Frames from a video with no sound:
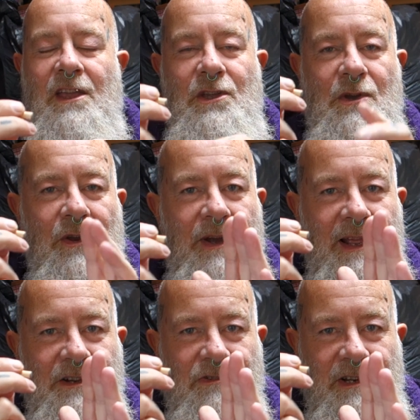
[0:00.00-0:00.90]
you could
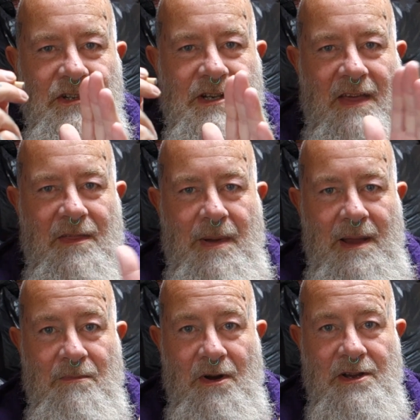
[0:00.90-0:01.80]
literally just get the
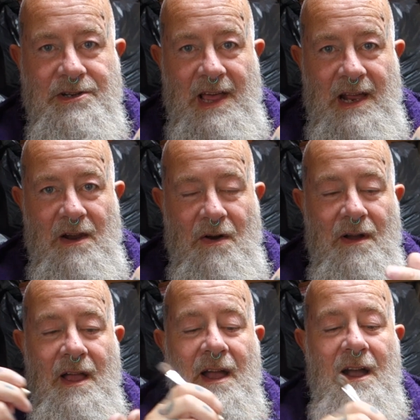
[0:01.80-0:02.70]
paintbrush that
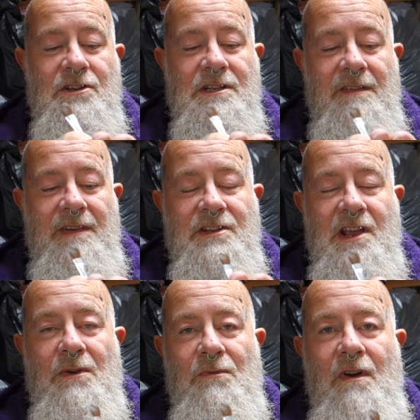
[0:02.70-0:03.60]
long and just give it a
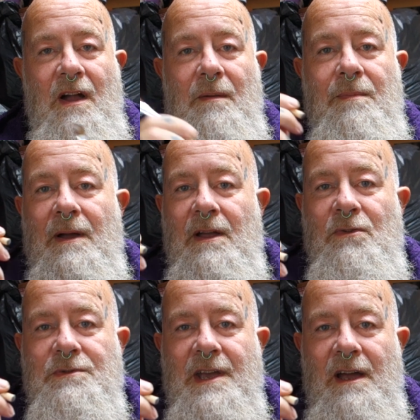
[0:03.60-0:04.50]
gentle rub and
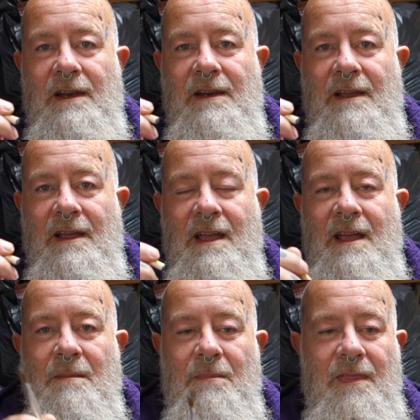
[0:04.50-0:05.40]
you're done.
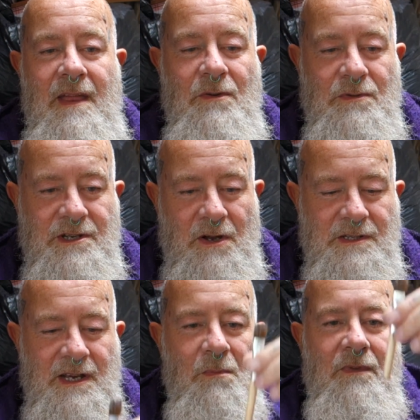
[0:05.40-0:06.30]
But then you're
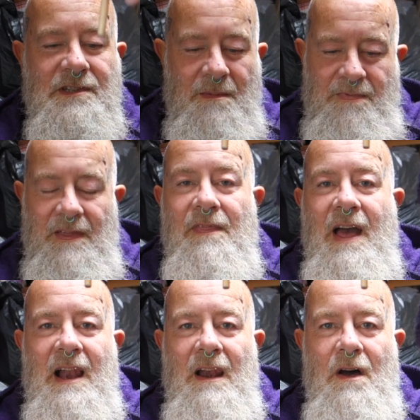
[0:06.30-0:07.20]
dotting with something
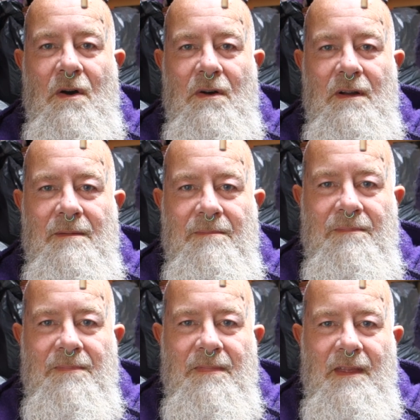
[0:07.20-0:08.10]
that long,
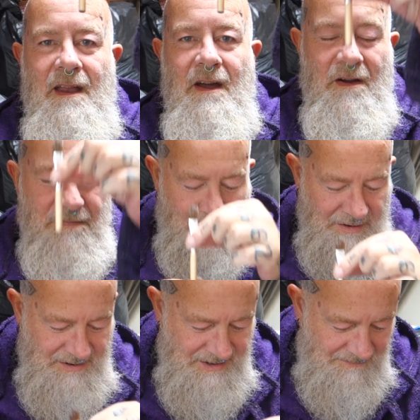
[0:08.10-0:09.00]
and I
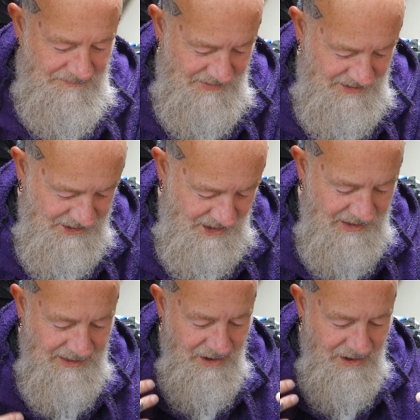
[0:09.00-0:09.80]
find, because I lean